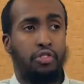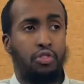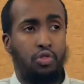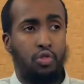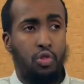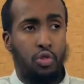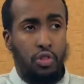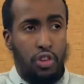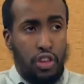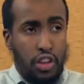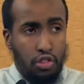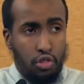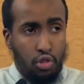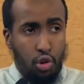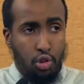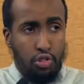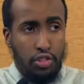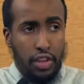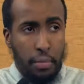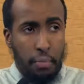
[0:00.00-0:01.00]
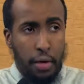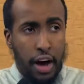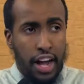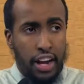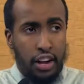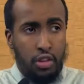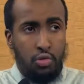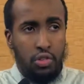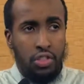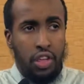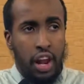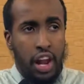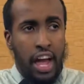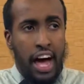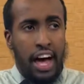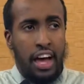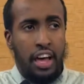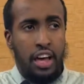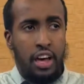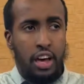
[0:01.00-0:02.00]
To associate partners with
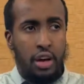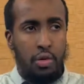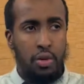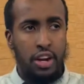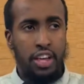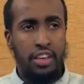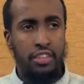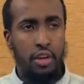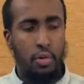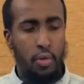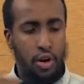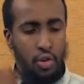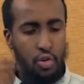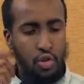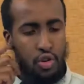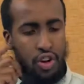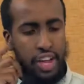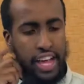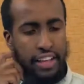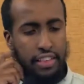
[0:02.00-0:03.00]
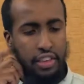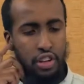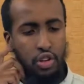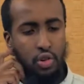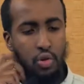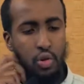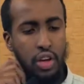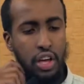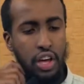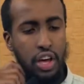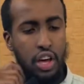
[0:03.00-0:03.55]
Allah when He's the one who created you.